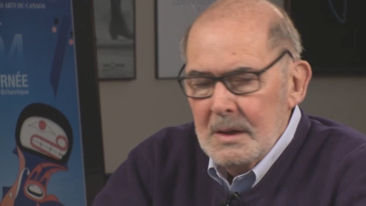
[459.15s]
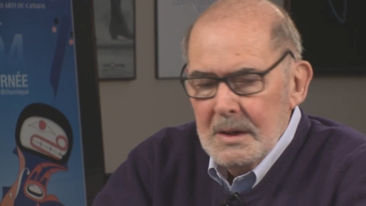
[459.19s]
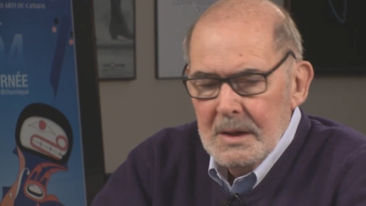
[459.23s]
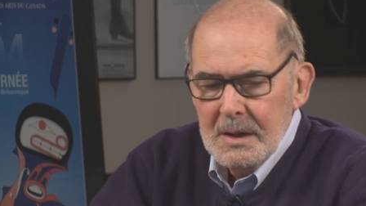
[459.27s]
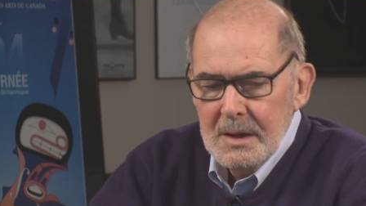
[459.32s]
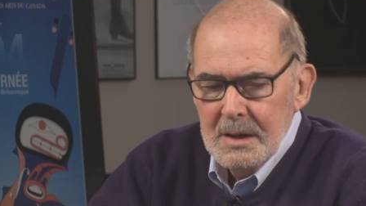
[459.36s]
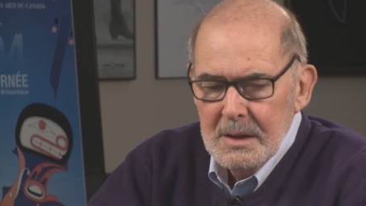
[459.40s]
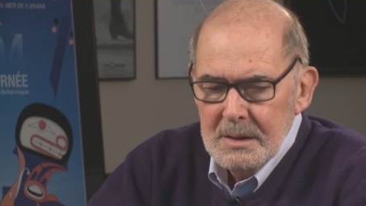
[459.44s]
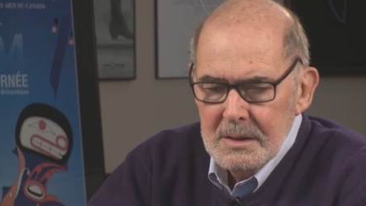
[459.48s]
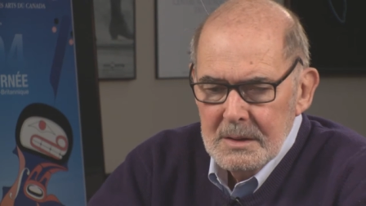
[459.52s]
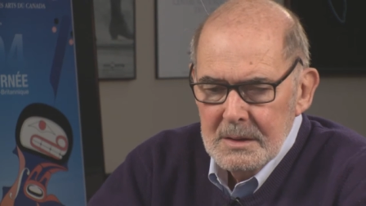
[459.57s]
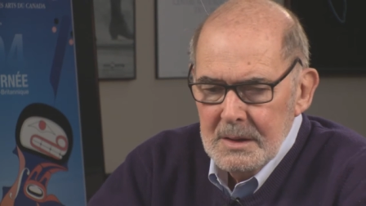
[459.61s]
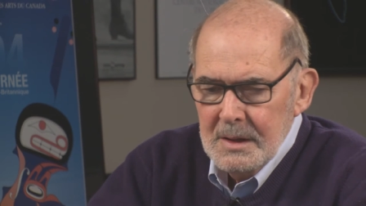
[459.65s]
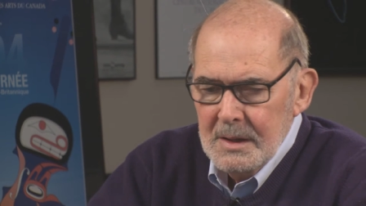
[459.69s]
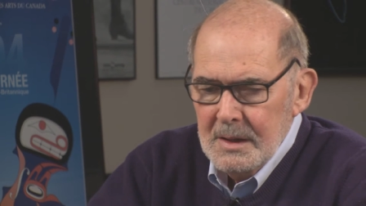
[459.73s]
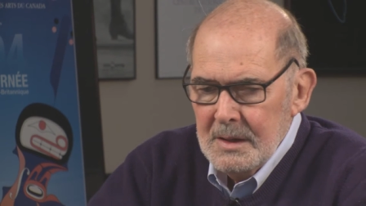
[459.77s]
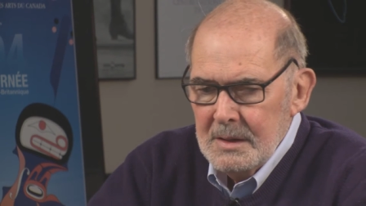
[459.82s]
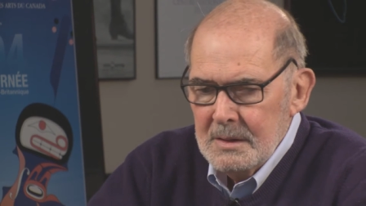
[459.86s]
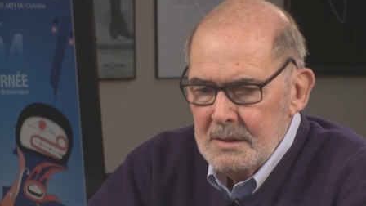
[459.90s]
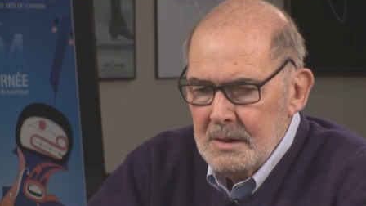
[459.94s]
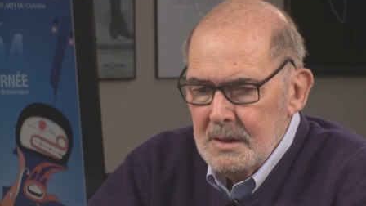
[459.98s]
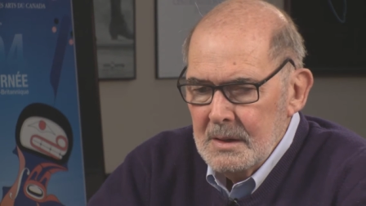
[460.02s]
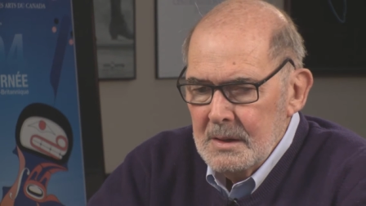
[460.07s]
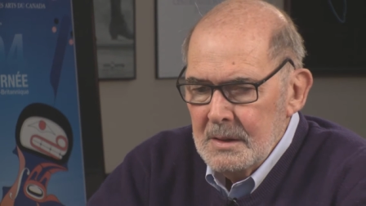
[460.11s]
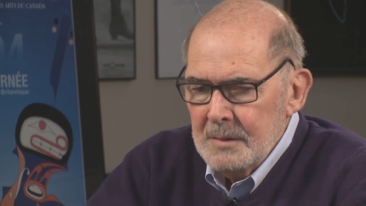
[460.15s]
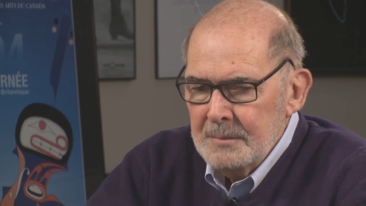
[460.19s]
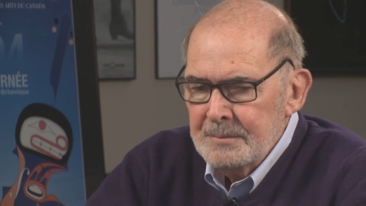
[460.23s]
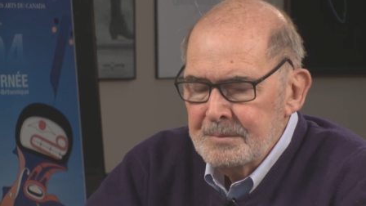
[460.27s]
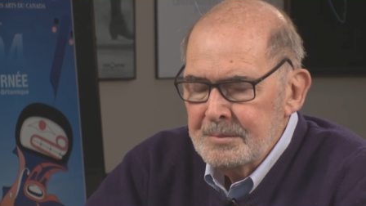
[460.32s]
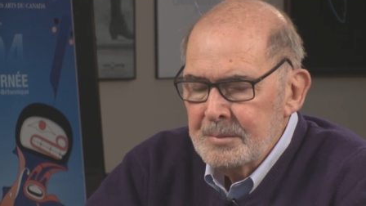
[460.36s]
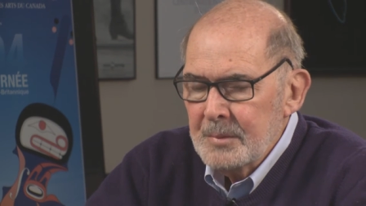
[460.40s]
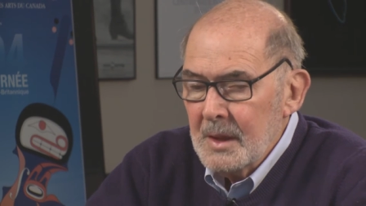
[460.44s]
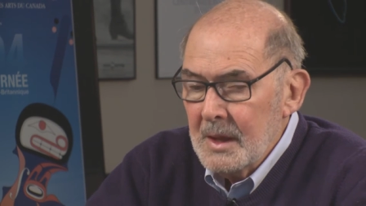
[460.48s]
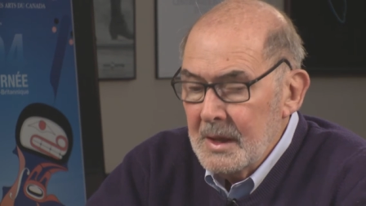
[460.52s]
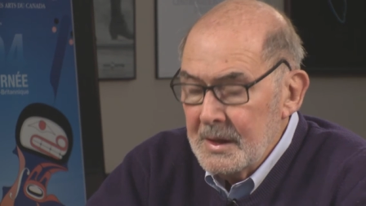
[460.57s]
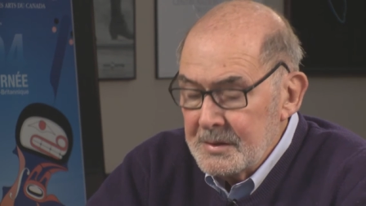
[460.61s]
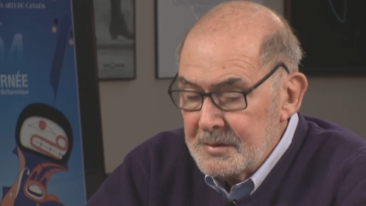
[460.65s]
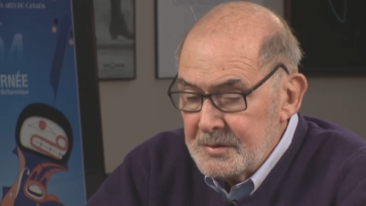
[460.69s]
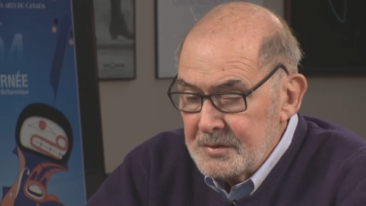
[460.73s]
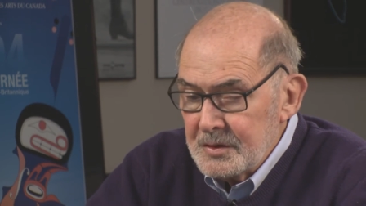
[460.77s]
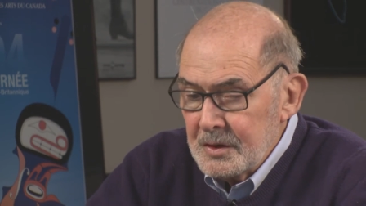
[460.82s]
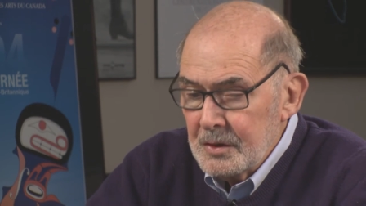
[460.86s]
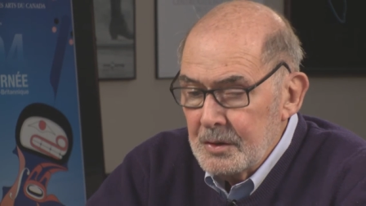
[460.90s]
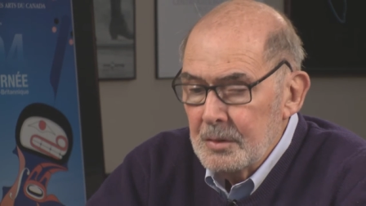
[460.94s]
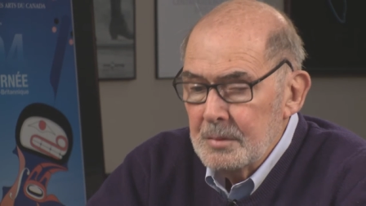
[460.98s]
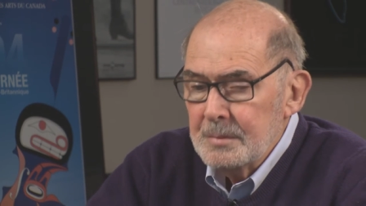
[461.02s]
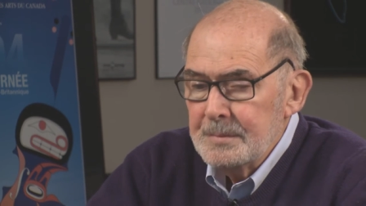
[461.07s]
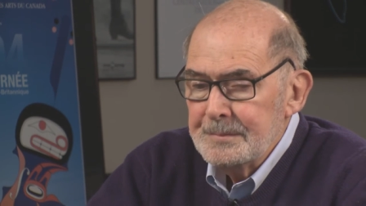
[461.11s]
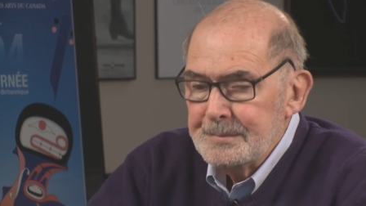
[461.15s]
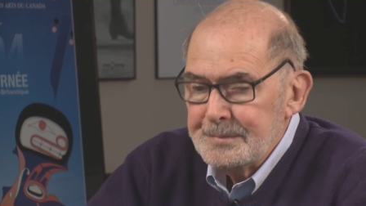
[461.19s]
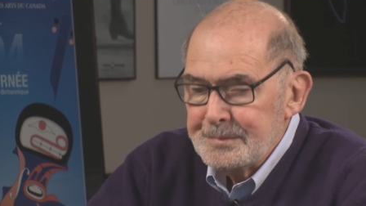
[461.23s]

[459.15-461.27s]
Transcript: and and and so.